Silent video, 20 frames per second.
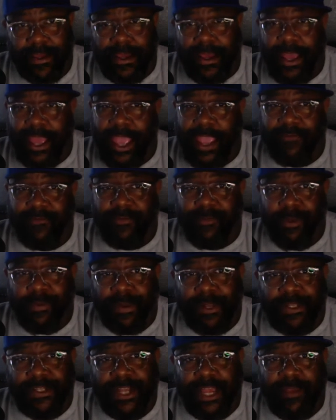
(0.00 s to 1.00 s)
Hey, remember
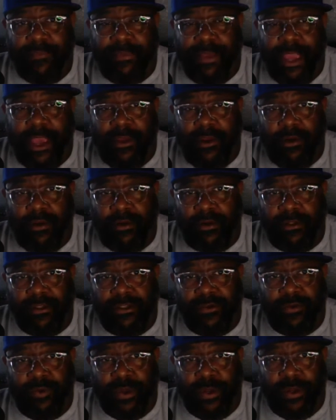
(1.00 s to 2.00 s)
to check me out on
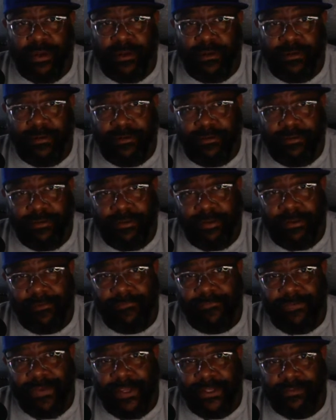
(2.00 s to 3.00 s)
Twitter,
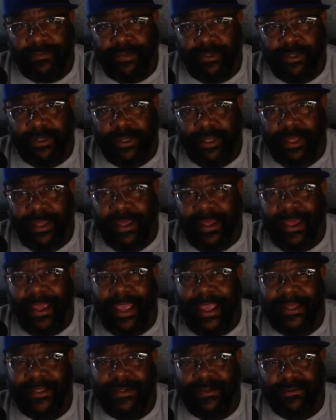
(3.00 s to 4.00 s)
Facebook,
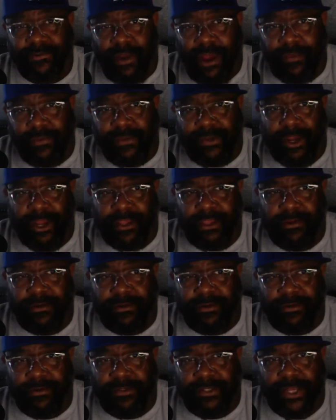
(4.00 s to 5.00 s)
and subscribe to our
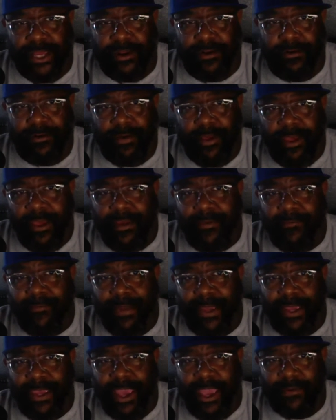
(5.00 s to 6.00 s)
YouTube channel.
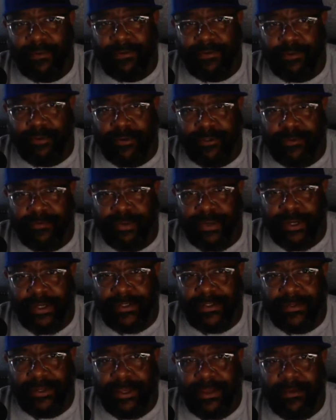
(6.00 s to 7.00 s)
Big Game Sports
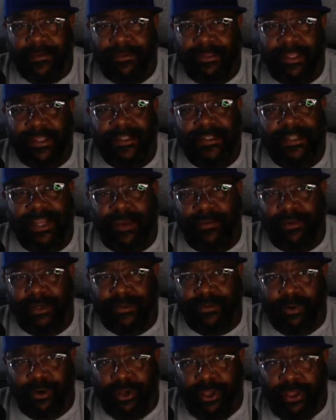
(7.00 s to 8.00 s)
Buzz. This segment
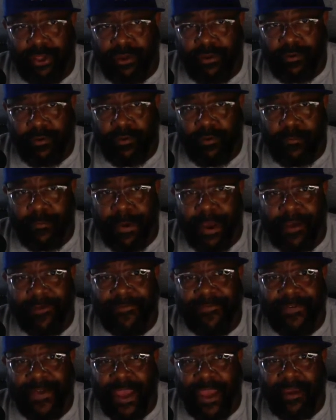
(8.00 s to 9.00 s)
is brought to you by
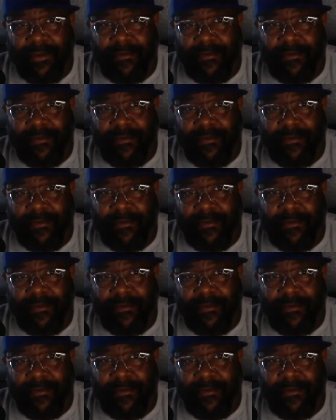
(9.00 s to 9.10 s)
Fat